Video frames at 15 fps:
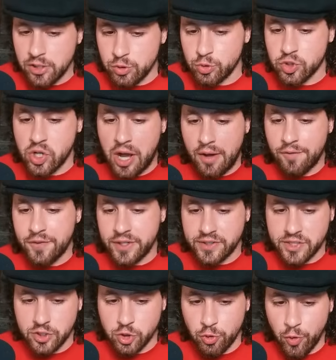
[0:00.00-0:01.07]
whose confidence
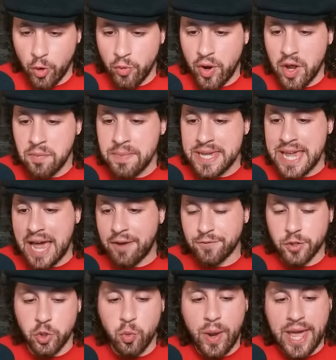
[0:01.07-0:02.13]
has grown on me
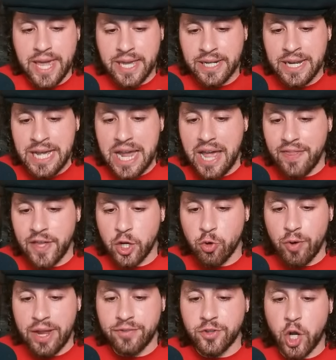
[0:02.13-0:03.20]
after the weigh-in, and then
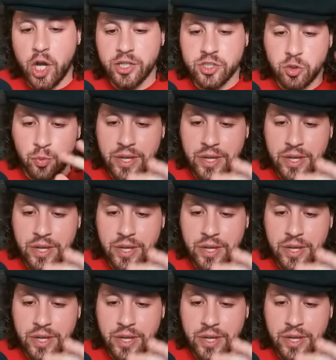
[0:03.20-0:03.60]
Grant Dawson.